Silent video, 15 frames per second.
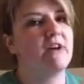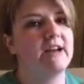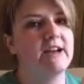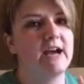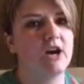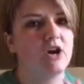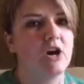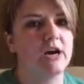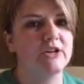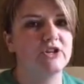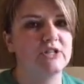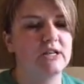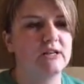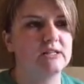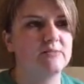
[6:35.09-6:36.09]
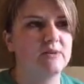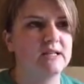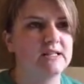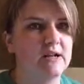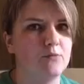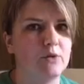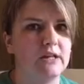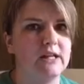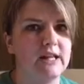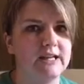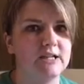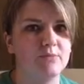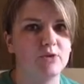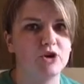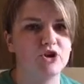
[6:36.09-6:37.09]
find at garage sales because I really like
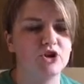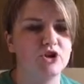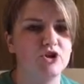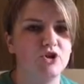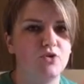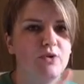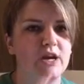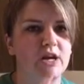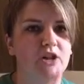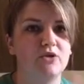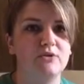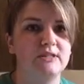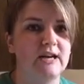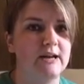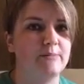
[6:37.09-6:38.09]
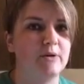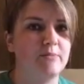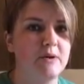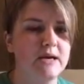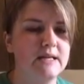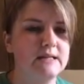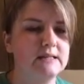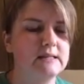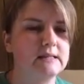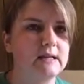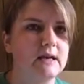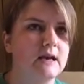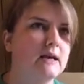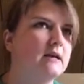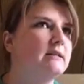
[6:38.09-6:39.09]
to purchase new include diaper pins.
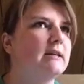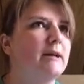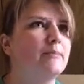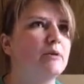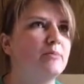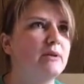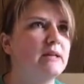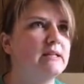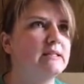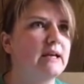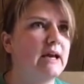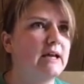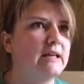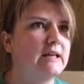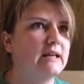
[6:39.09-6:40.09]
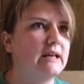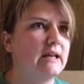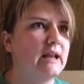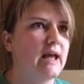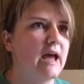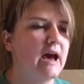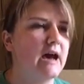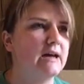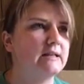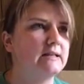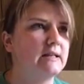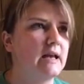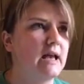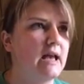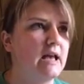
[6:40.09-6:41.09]
Diaper pins I get at
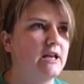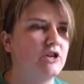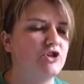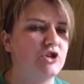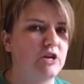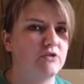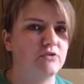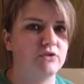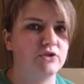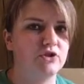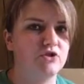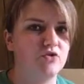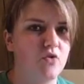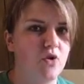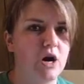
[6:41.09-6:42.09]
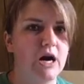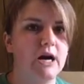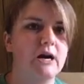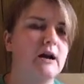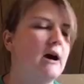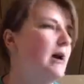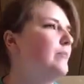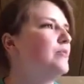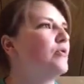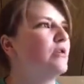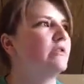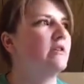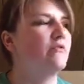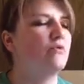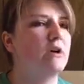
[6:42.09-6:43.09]
a general store up
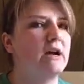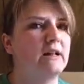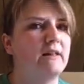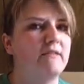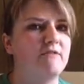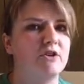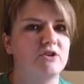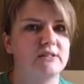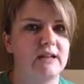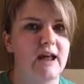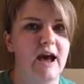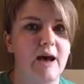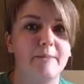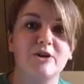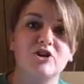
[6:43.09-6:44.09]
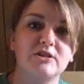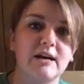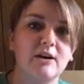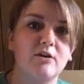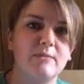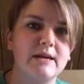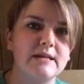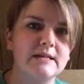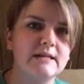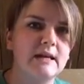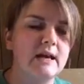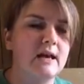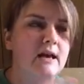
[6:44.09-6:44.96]
north of where I live. There's an Amish settlement.